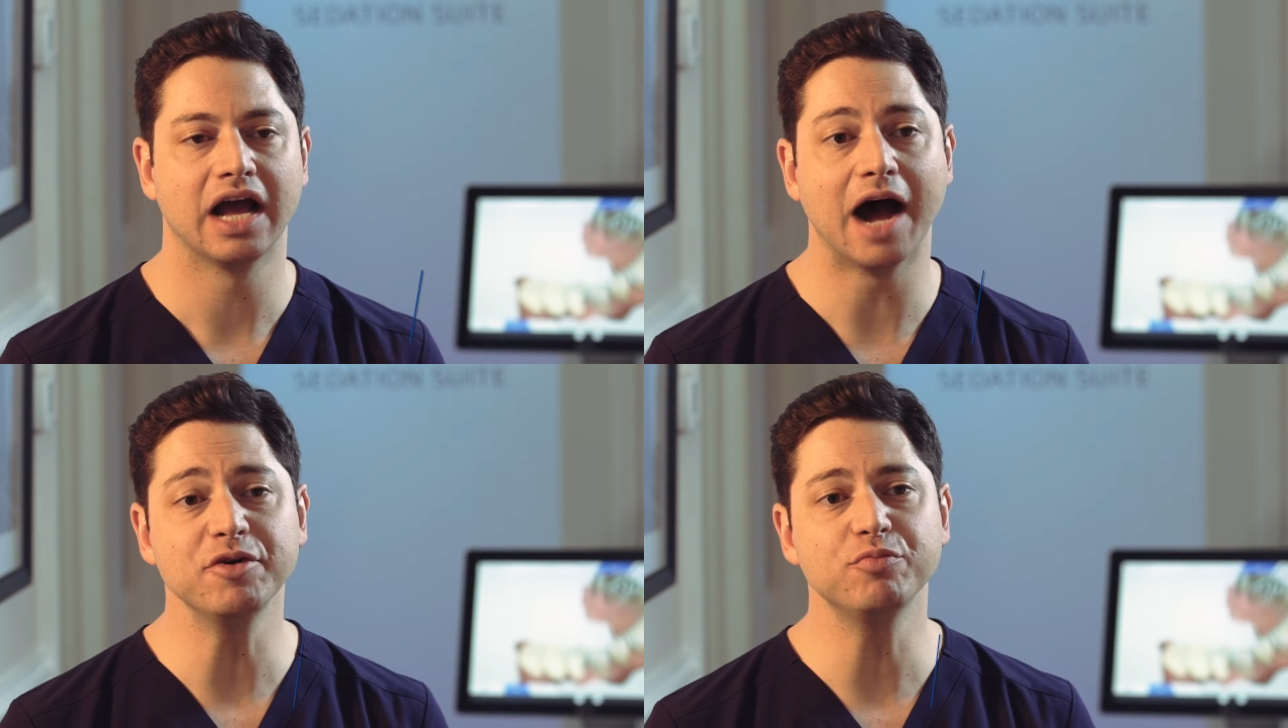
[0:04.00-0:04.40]

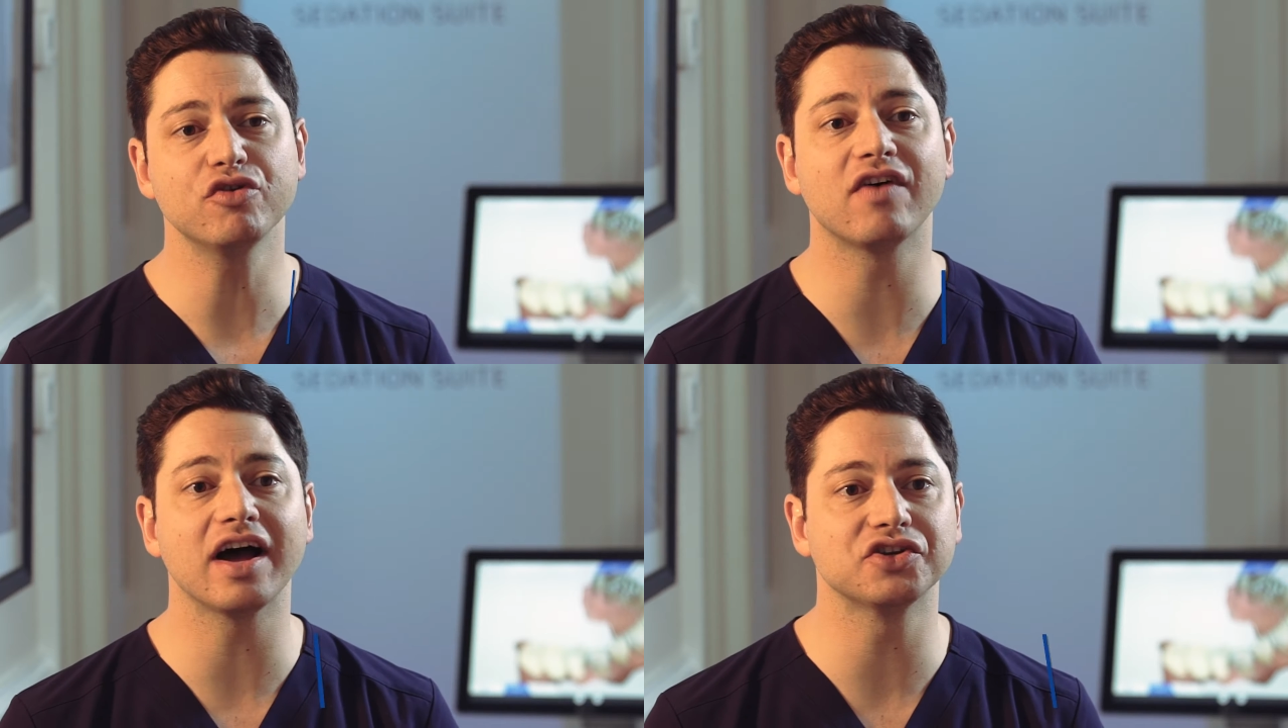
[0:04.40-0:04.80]
I'm going to
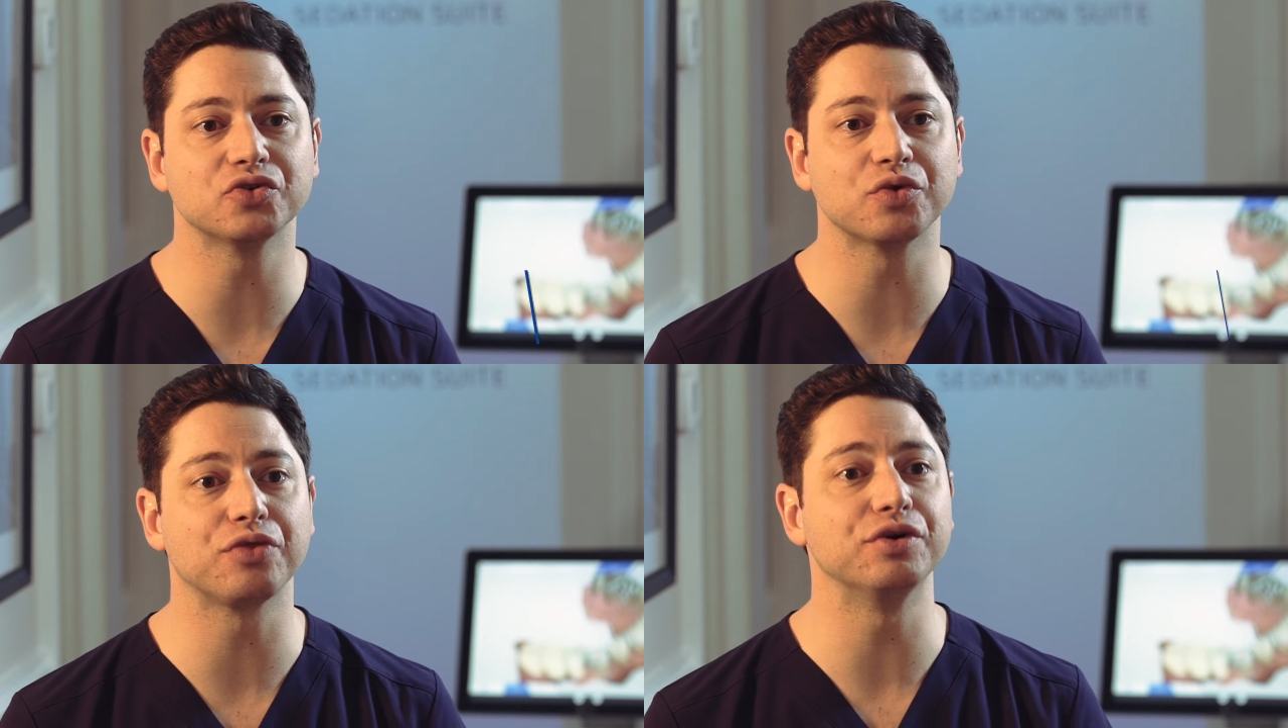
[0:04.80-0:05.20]
provide you
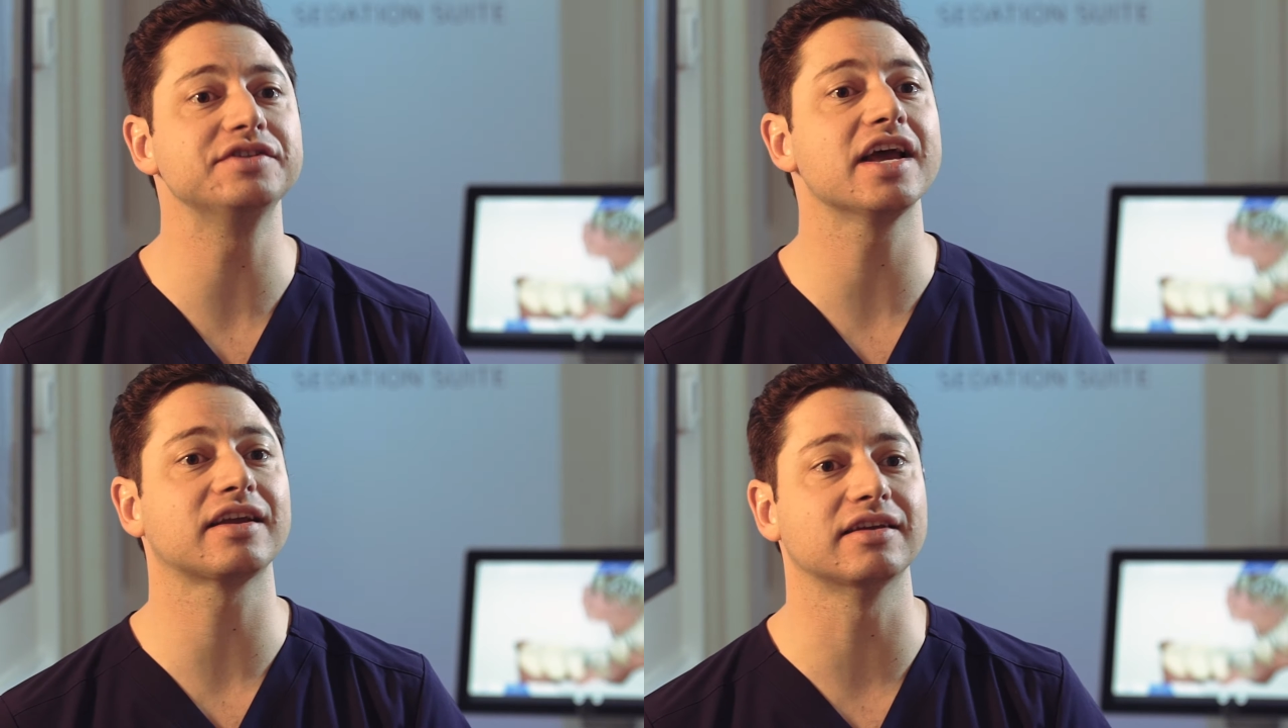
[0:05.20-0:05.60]
with 3
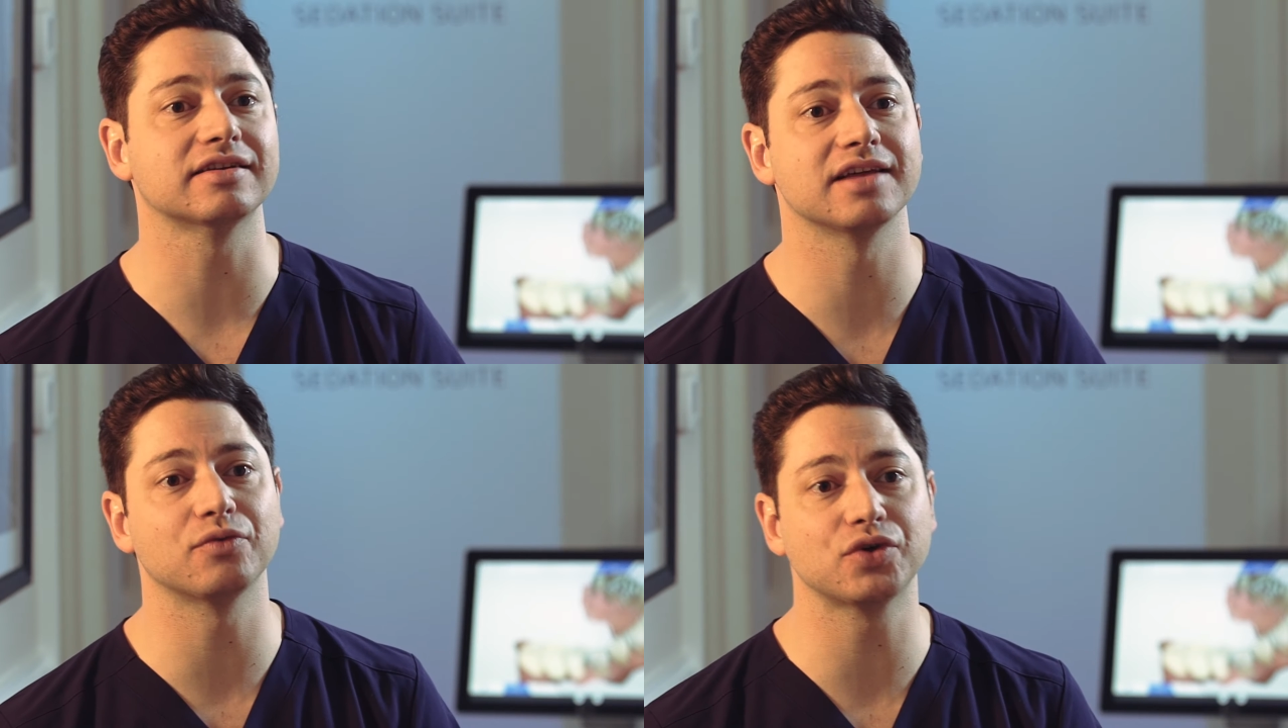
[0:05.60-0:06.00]
techniques
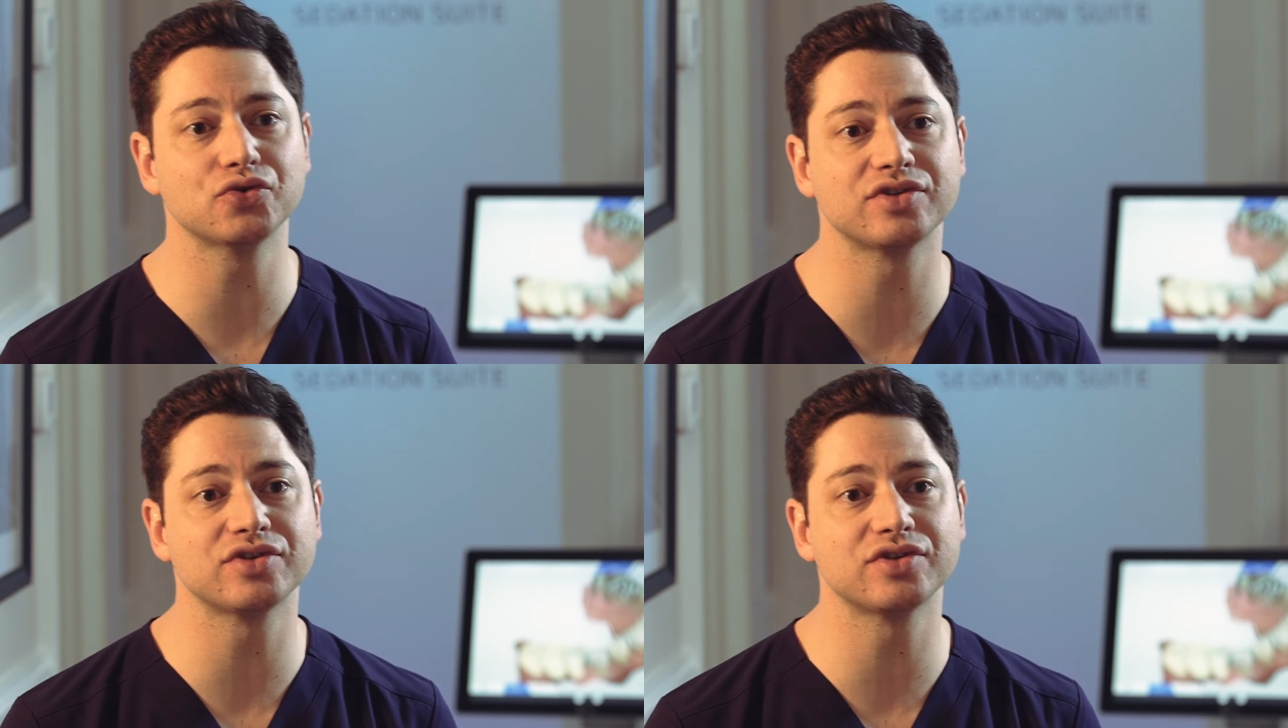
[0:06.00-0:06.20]
that we use